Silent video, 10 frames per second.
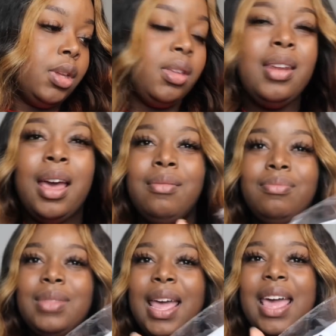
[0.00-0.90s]
you know,
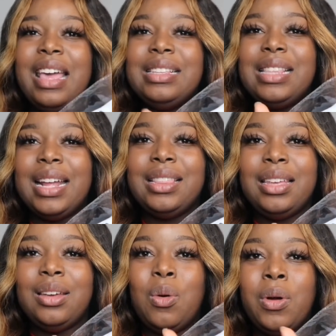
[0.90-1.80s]
that has like
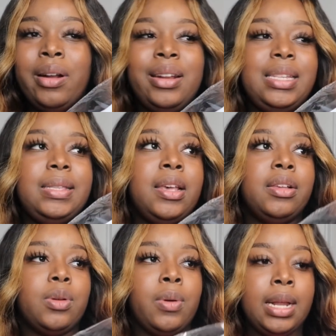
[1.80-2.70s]
the order
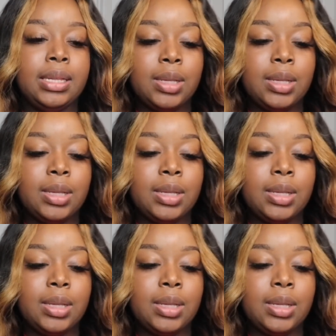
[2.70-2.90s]
details on it.